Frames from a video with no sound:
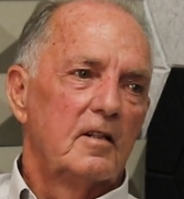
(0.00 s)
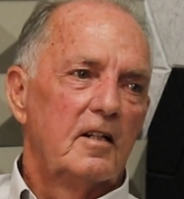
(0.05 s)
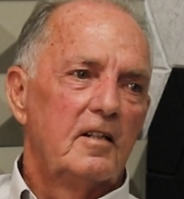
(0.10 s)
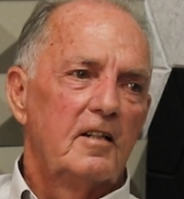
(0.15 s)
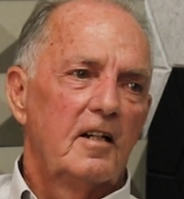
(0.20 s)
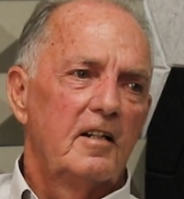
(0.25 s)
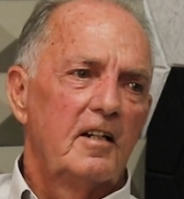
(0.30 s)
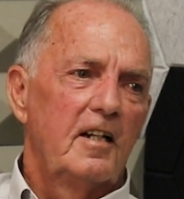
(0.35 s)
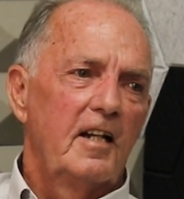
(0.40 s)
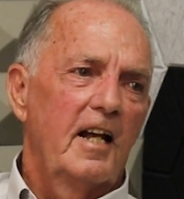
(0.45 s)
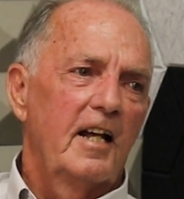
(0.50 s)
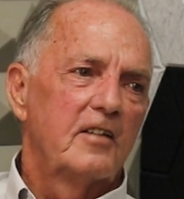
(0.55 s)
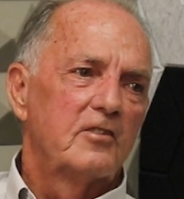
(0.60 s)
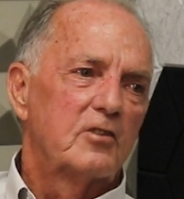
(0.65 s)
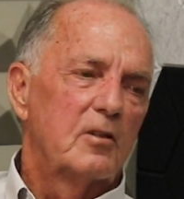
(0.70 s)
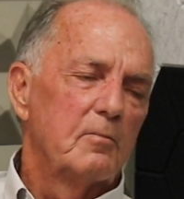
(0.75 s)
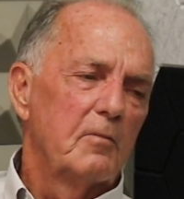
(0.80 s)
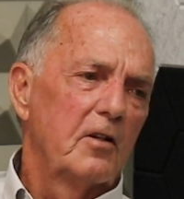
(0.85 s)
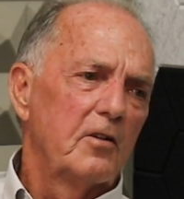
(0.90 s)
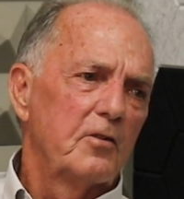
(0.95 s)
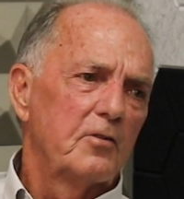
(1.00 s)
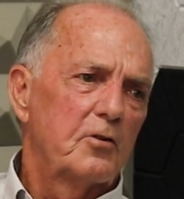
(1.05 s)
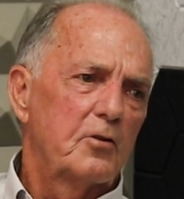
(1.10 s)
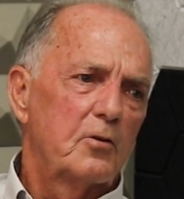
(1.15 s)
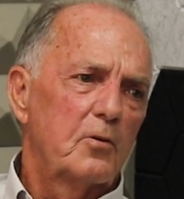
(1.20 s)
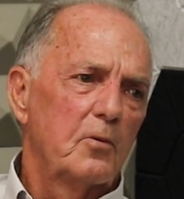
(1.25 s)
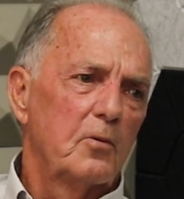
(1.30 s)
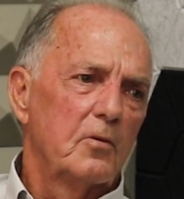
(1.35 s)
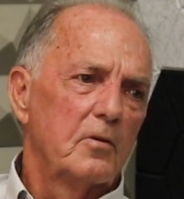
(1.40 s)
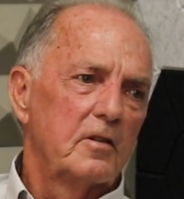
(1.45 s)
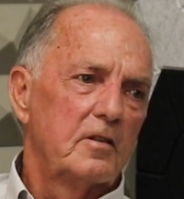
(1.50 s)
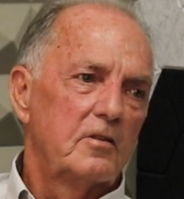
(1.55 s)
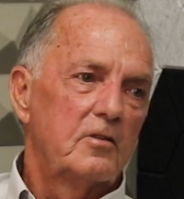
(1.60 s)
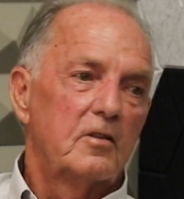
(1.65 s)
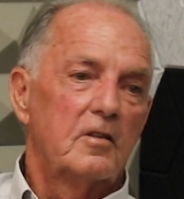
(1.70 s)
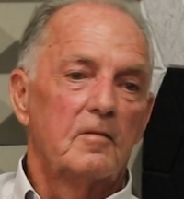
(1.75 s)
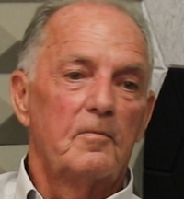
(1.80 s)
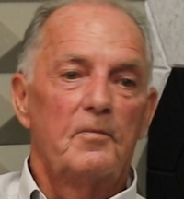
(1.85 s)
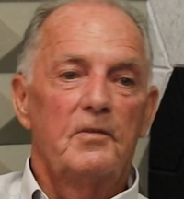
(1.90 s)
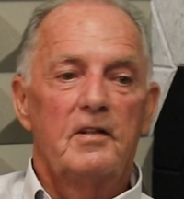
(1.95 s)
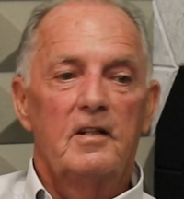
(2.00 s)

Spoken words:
And then he had some other stories